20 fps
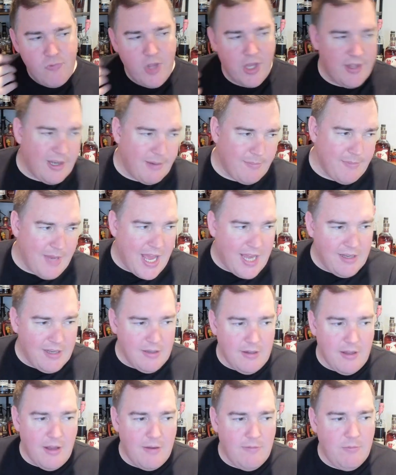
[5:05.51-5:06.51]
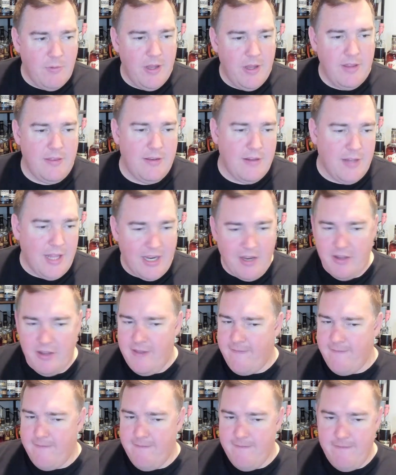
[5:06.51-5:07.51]
that I'm not in love with, like on the
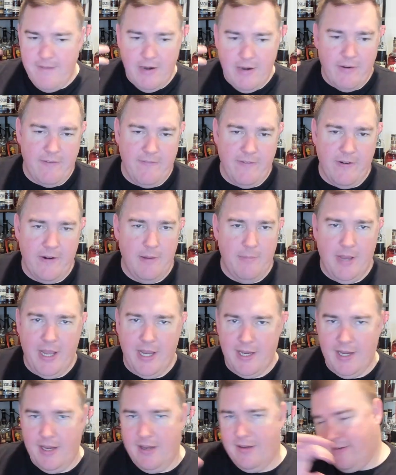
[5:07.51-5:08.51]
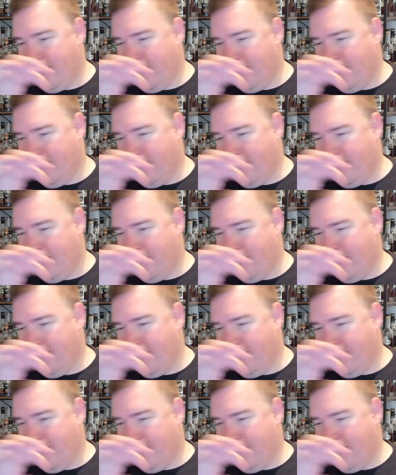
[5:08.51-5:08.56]
very, very back end.